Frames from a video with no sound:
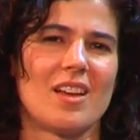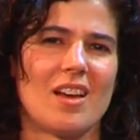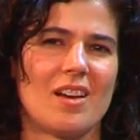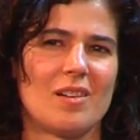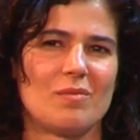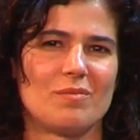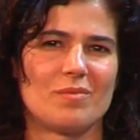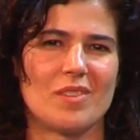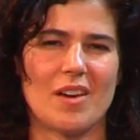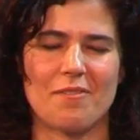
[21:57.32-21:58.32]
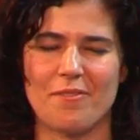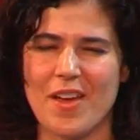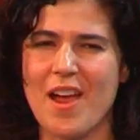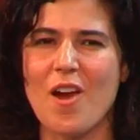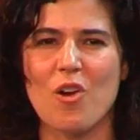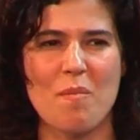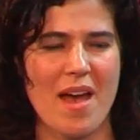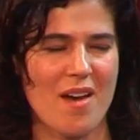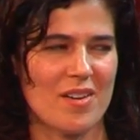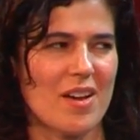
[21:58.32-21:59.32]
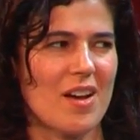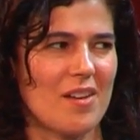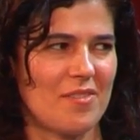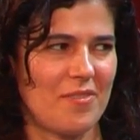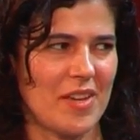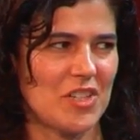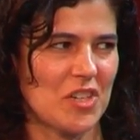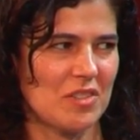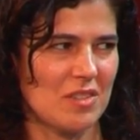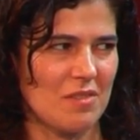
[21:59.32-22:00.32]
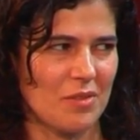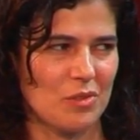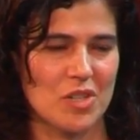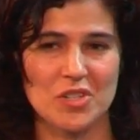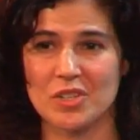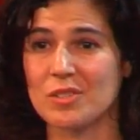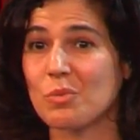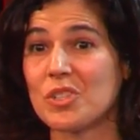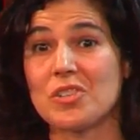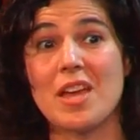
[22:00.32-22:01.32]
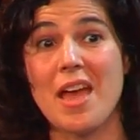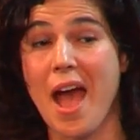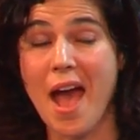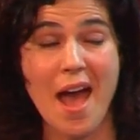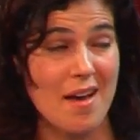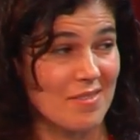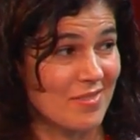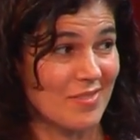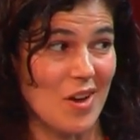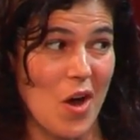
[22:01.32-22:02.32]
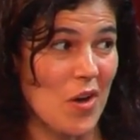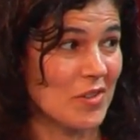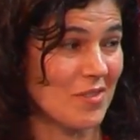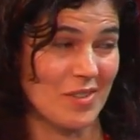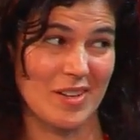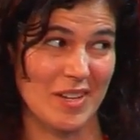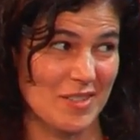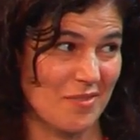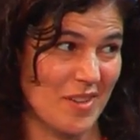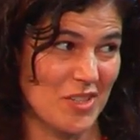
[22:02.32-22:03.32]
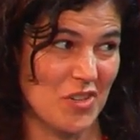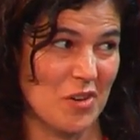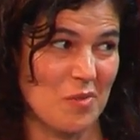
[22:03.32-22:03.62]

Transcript: um, a fair amount of fish and seafood dishes, which they have all different kinds of fish in